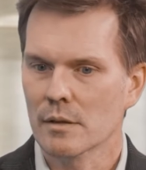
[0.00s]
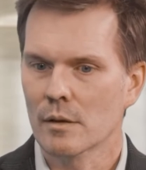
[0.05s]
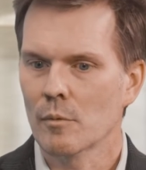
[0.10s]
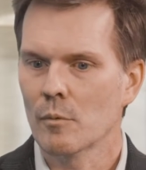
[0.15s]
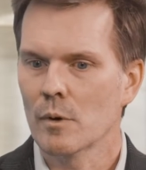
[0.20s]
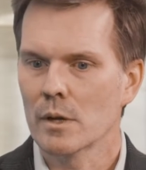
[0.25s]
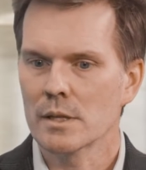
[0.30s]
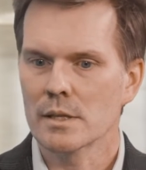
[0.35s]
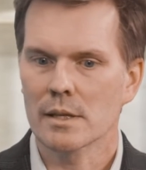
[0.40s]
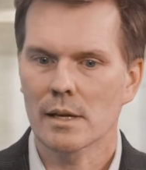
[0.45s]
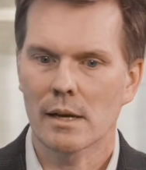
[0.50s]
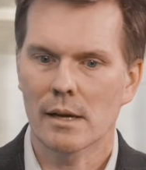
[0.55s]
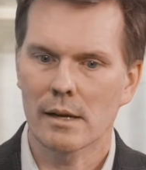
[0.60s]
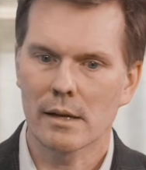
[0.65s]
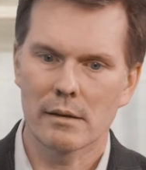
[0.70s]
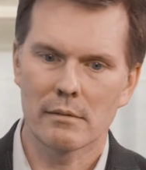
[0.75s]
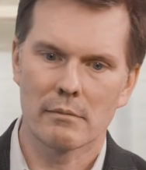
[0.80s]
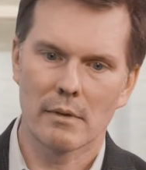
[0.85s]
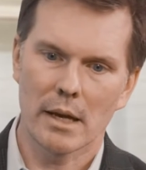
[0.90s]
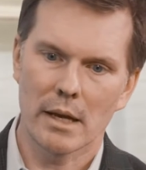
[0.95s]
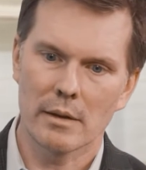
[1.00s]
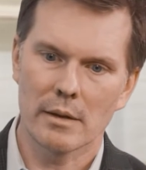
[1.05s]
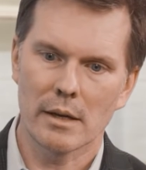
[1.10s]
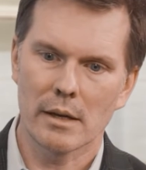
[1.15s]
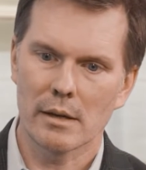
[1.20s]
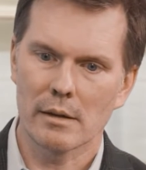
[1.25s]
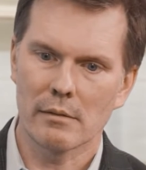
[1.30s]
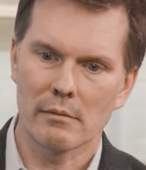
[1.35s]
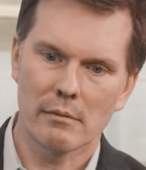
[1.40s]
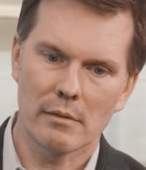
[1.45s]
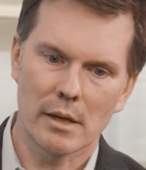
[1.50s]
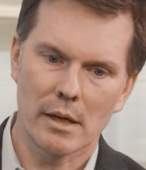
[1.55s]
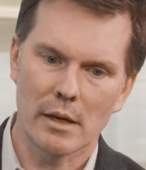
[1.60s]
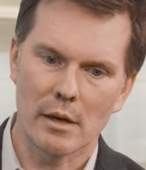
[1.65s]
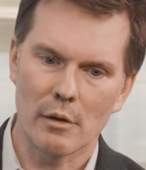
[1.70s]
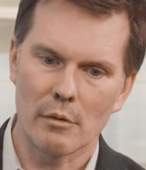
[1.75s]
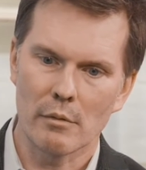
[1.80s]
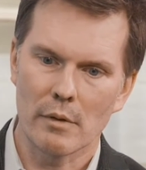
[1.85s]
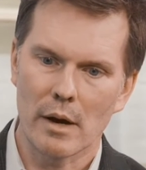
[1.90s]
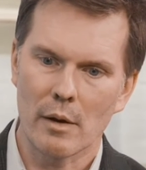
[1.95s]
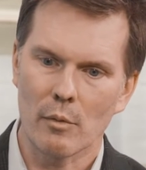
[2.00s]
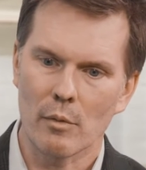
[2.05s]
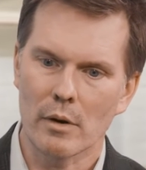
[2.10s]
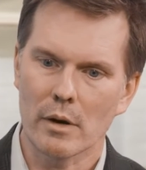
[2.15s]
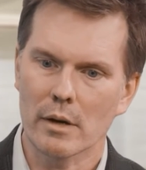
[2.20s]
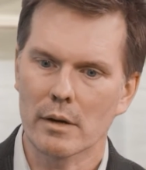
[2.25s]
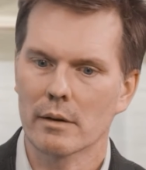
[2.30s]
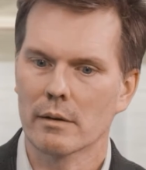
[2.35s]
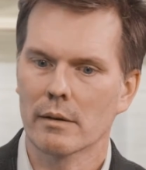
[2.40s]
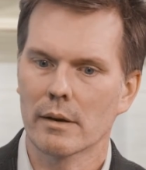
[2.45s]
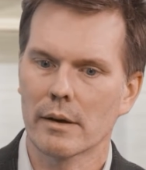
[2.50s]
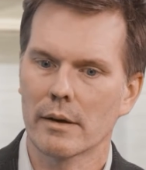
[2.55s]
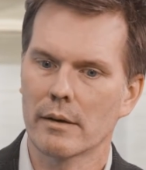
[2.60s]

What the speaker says: on one side, and then network